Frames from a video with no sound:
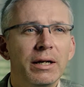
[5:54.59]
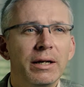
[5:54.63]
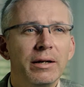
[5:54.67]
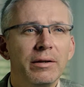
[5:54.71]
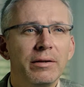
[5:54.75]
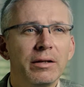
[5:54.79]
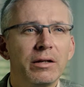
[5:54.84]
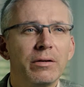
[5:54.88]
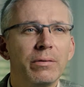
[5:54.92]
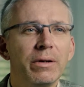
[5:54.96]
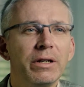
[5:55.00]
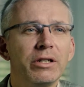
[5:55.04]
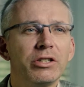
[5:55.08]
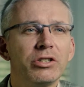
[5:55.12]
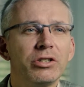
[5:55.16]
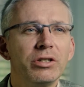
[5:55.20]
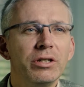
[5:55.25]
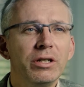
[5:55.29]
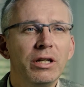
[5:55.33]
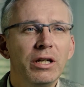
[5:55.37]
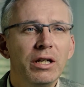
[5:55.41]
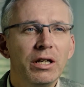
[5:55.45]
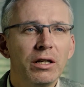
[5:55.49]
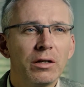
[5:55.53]
And the
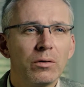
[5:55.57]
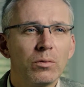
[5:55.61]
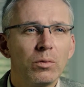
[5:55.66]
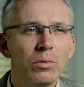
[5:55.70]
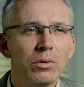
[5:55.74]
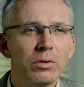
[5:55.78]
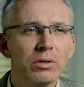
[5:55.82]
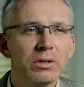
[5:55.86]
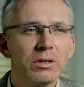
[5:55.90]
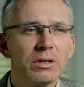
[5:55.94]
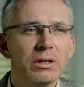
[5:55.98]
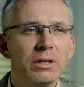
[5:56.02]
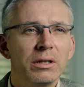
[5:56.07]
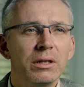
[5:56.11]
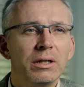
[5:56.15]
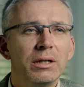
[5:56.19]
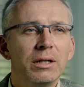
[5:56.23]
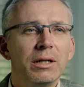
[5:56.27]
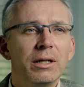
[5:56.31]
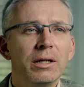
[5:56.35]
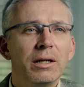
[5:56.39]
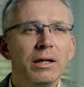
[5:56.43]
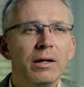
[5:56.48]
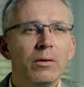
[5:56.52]
question here was,
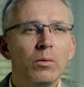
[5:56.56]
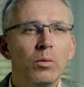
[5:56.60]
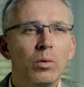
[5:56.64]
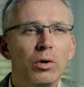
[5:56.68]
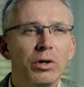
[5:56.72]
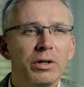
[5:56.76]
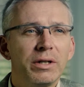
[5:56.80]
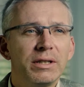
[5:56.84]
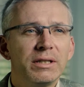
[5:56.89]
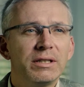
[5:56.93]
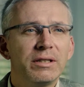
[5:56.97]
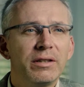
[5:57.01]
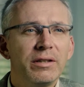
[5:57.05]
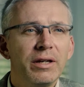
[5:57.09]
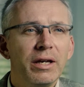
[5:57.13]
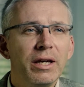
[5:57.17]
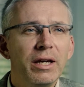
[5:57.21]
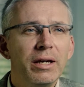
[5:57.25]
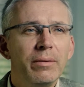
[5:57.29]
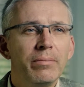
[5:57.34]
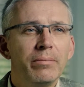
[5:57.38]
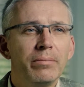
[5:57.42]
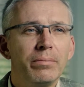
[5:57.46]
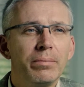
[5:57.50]
what is the
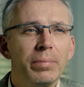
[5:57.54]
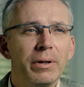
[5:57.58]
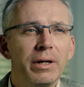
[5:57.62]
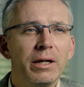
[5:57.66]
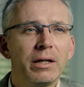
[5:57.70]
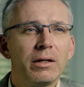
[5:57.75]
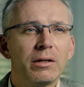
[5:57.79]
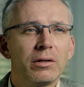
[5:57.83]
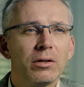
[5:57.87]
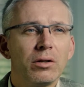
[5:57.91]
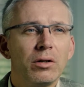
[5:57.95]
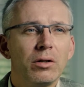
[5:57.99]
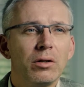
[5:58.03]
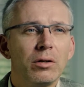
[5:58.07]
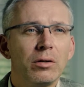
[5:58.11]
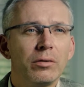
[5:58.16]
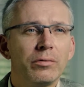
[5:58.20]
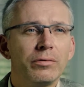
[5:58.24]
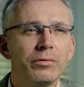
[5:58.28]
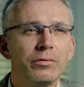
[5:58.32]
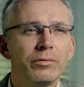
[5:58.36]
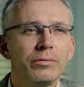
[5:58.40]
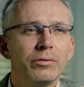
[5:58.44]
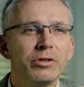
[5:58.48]
impact
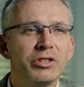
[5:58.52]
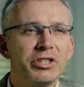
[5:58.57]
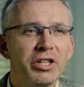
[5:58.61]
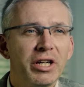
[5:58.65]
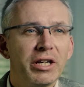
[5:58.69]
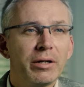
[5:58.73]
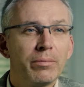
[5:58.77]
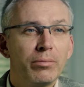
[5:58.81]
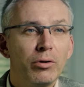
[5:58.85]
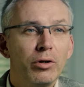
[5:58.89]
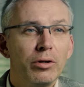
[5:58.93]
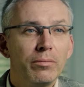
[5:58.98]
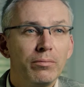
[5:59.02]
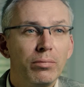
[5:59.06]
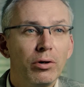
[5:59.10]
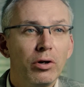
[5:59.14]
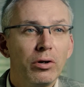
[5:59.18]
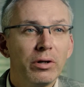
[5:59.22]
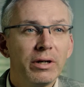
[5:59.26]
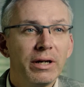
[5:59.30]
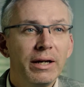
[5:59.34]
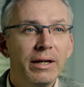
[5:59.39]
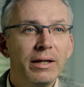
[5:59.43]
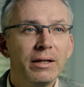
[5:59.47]
of checkpoint
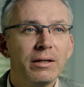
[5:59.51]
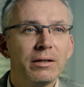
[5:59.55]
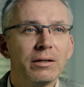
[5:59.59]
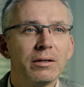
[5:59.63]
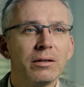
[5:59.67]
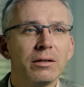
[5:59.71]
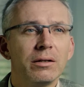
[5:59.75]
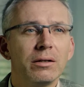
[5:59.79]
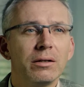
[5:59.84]
blockade